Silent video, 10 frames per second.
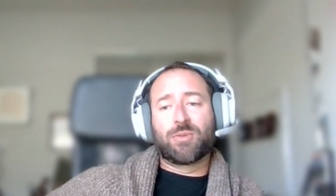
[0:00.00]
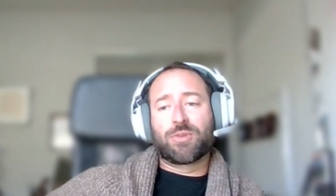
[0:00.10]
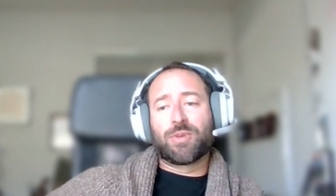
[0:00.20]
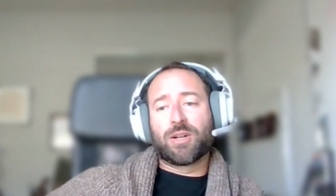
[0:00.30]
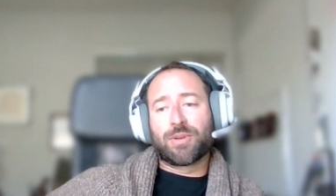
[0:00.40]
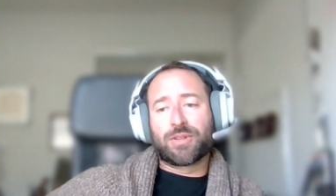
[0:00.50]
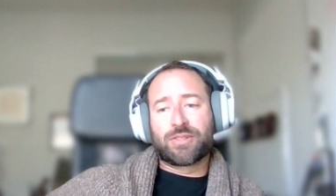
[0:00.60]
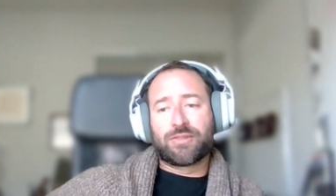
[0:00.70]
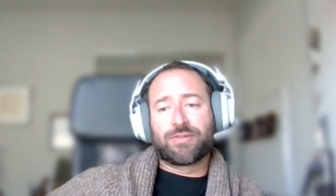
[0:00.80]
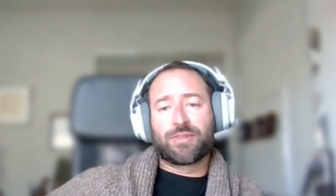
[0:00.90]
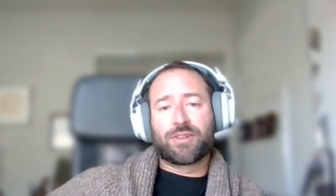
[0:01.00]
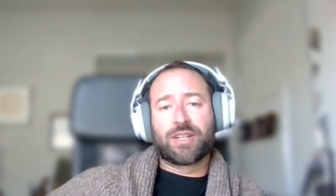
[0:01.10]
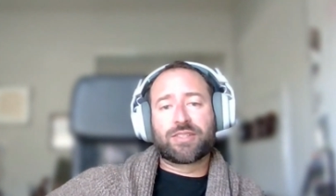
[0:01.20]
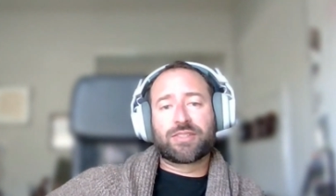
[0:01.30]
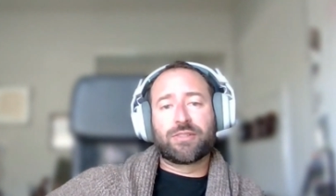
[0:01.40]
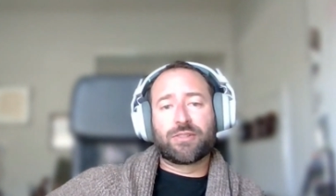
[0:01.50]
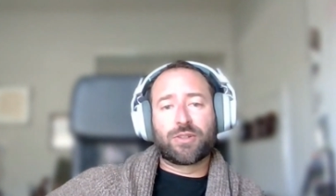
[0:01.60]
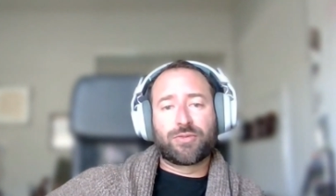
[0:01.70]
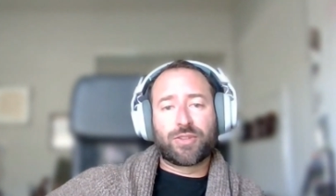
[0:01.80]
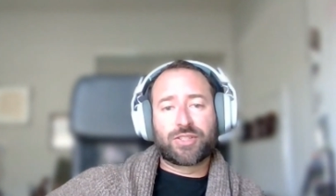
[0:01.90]
worthwhile person for us. So in
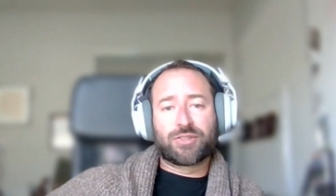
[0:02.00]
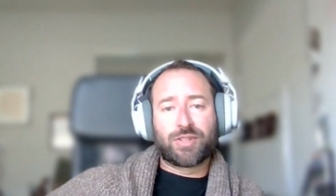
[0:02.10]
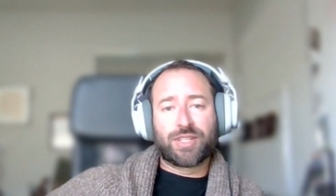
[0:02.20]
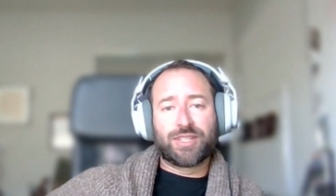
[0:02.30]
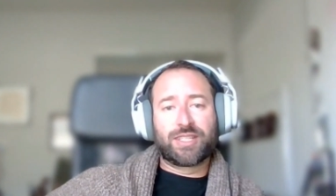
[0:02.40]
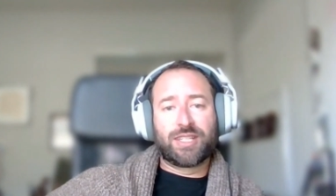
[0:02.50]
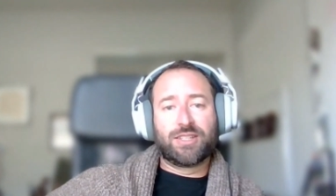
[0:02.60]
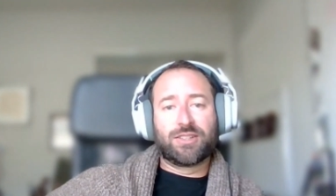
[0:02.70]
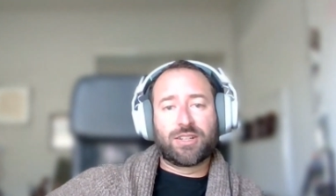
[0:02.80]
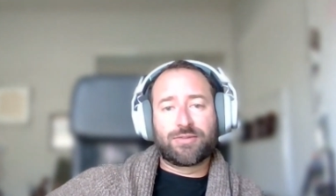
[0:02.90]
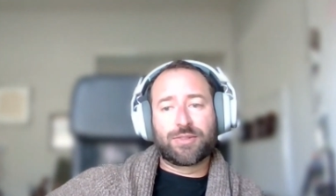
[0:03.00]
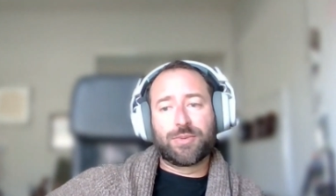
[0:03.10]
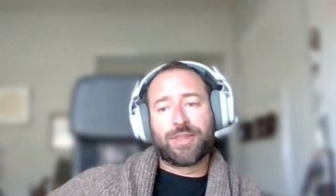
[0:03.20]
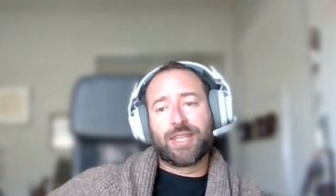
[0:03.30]
order for us to run this deal and offer,